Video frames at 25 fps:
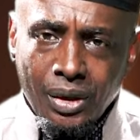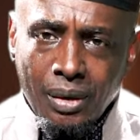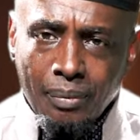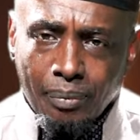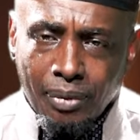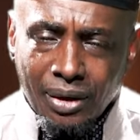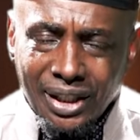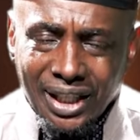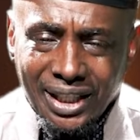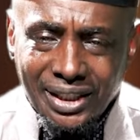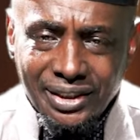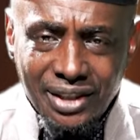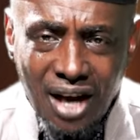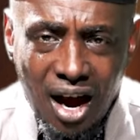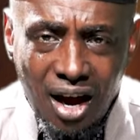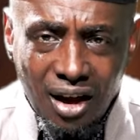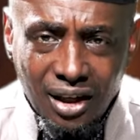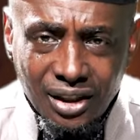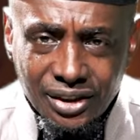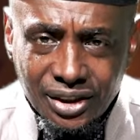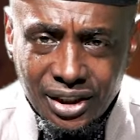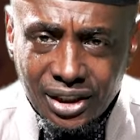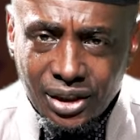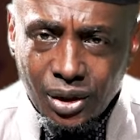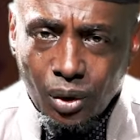But
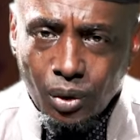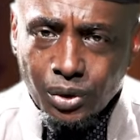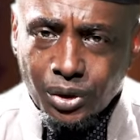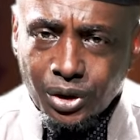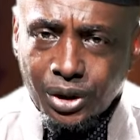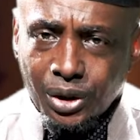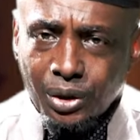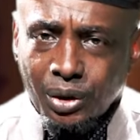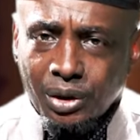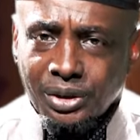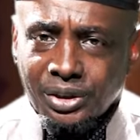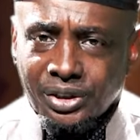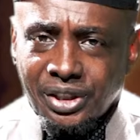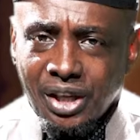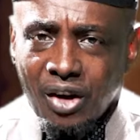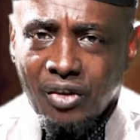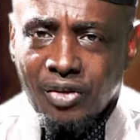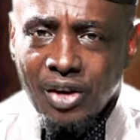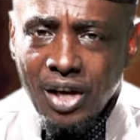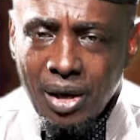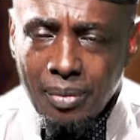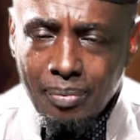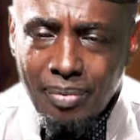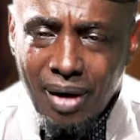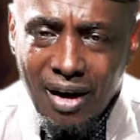acknowledging those to
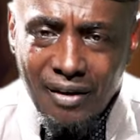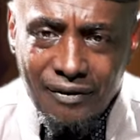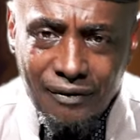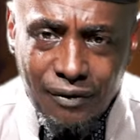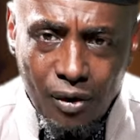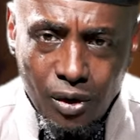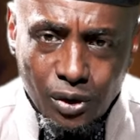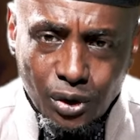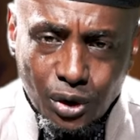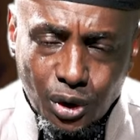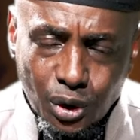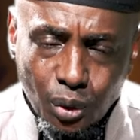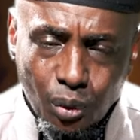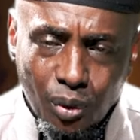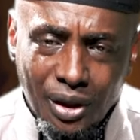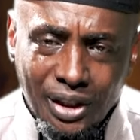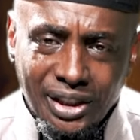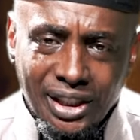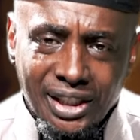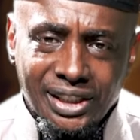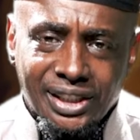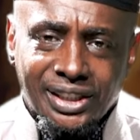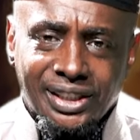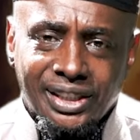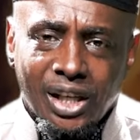yourself by first doing
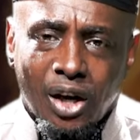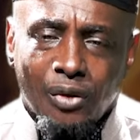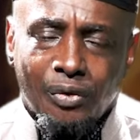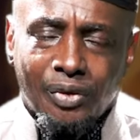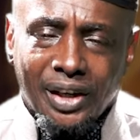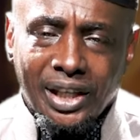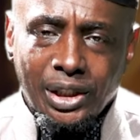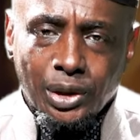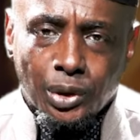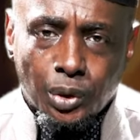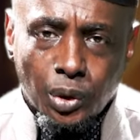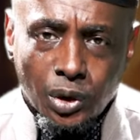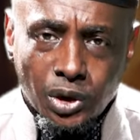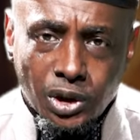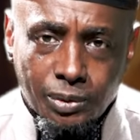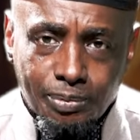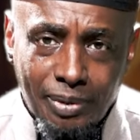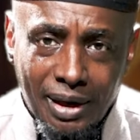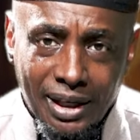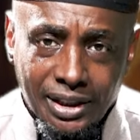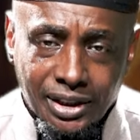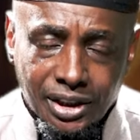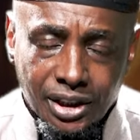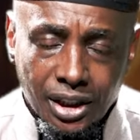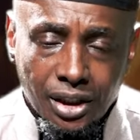this
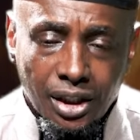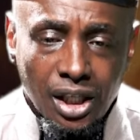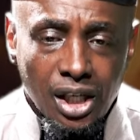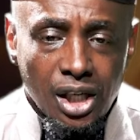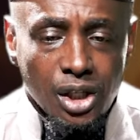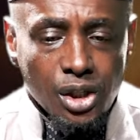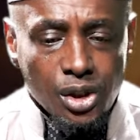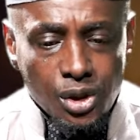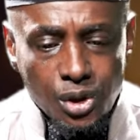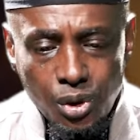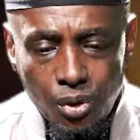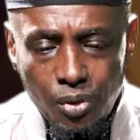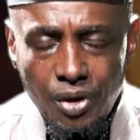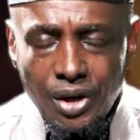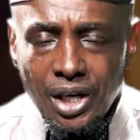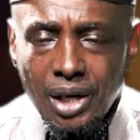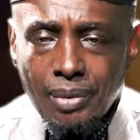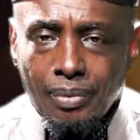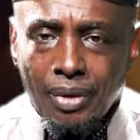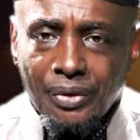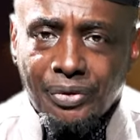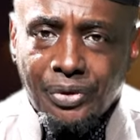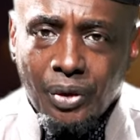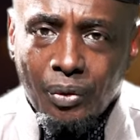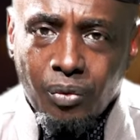self-introspection during the
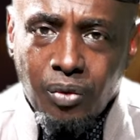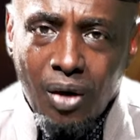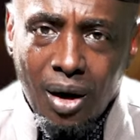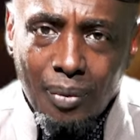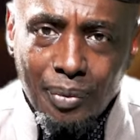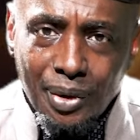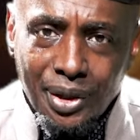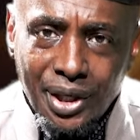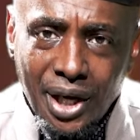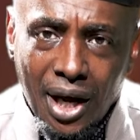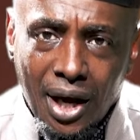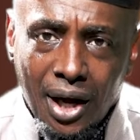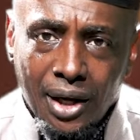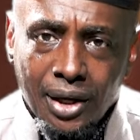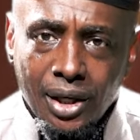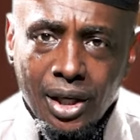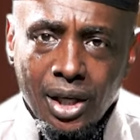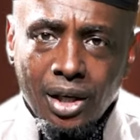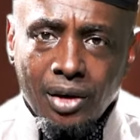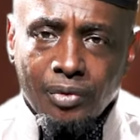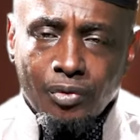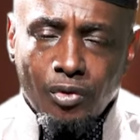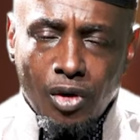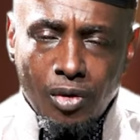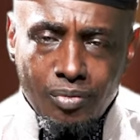month of Ramadan.
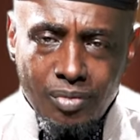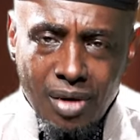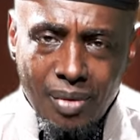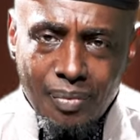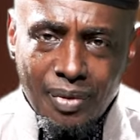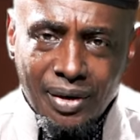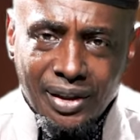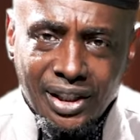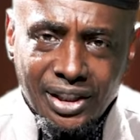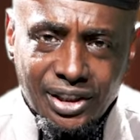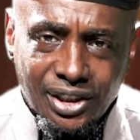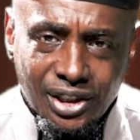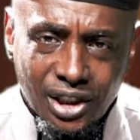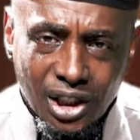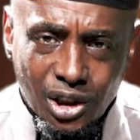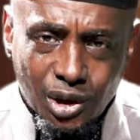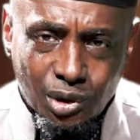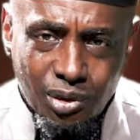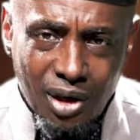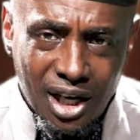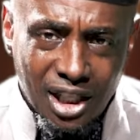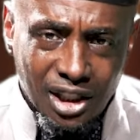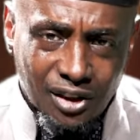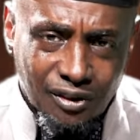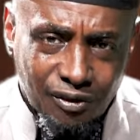Remember, this is a
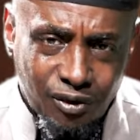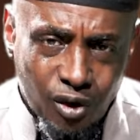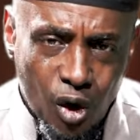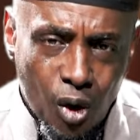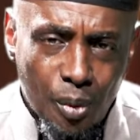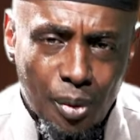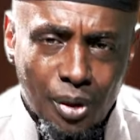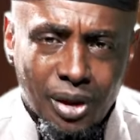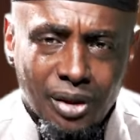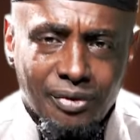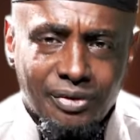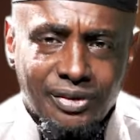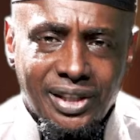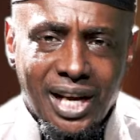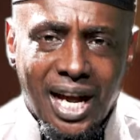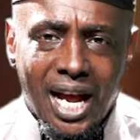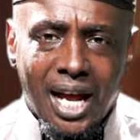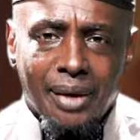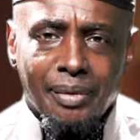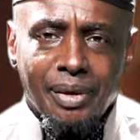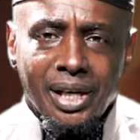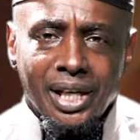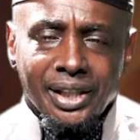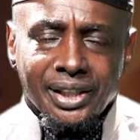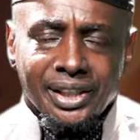transformative time.
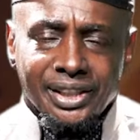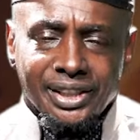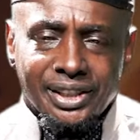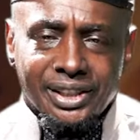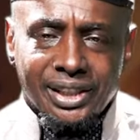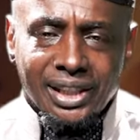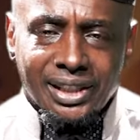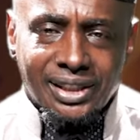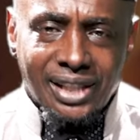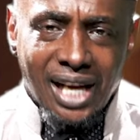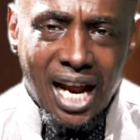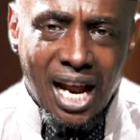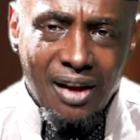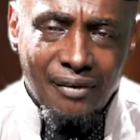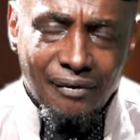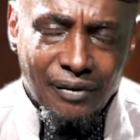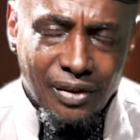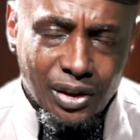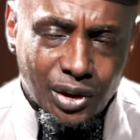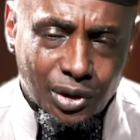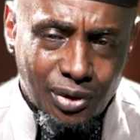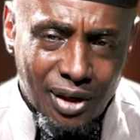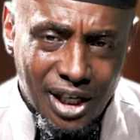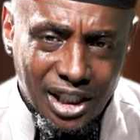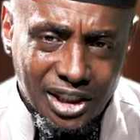This is a time for
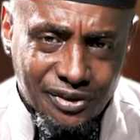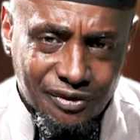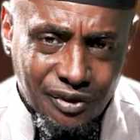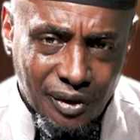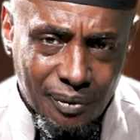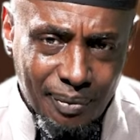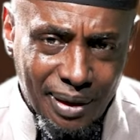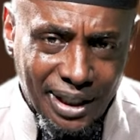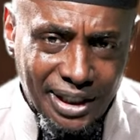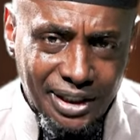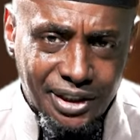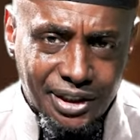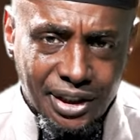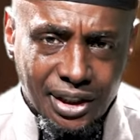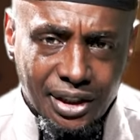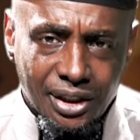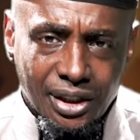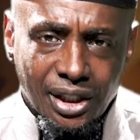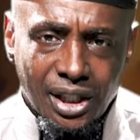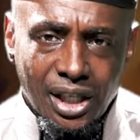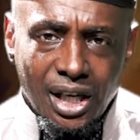transformation.